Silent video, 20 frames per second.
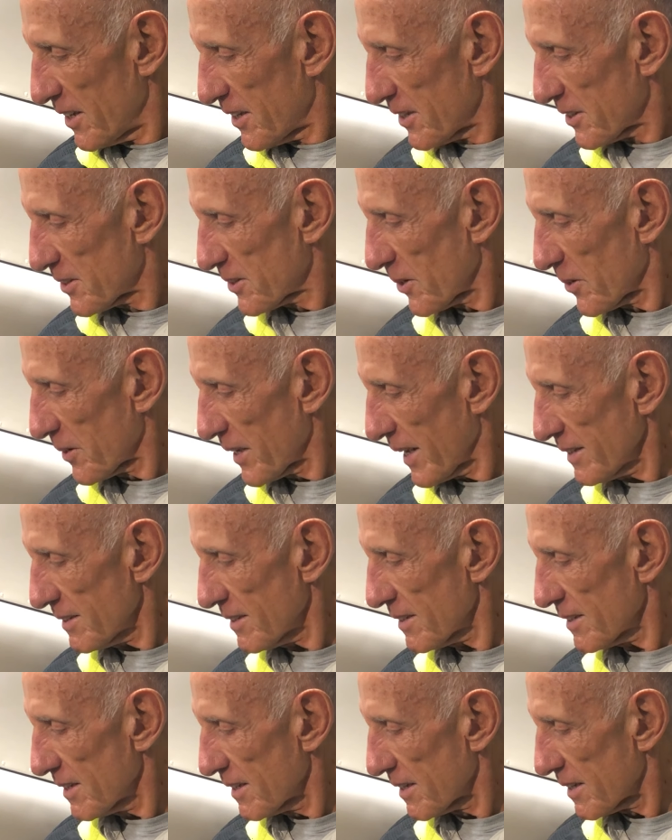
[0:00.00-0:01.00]
So
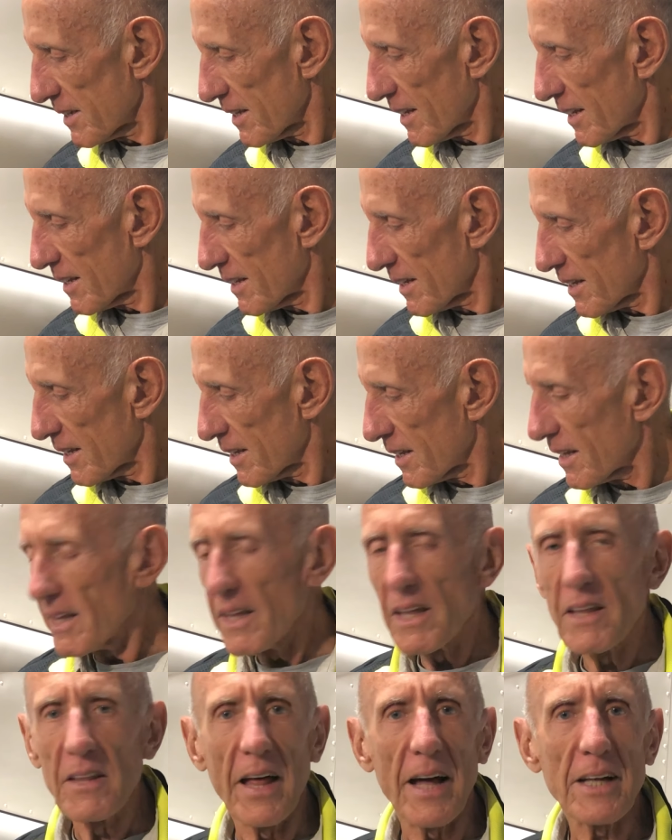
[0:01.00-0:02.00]
yes,
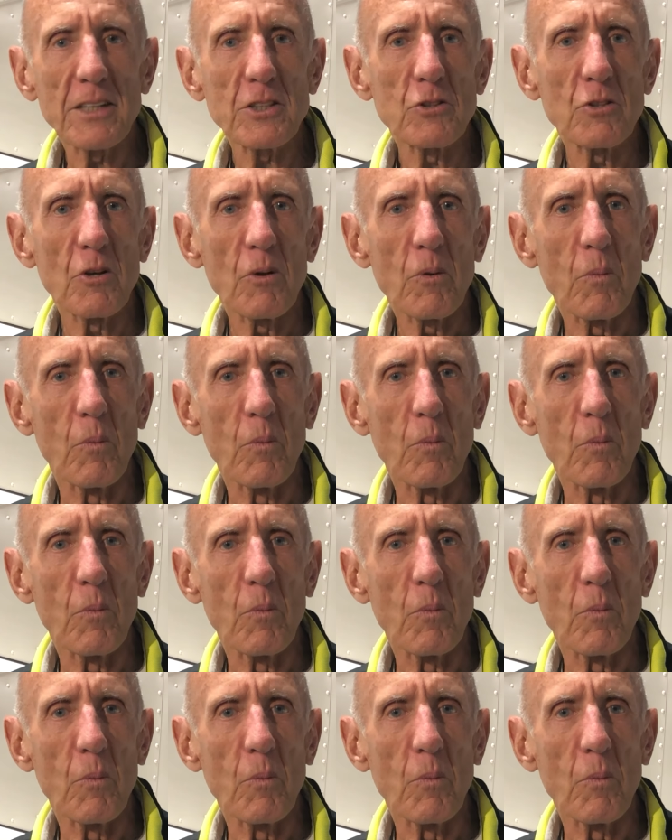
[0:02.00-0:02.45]
that's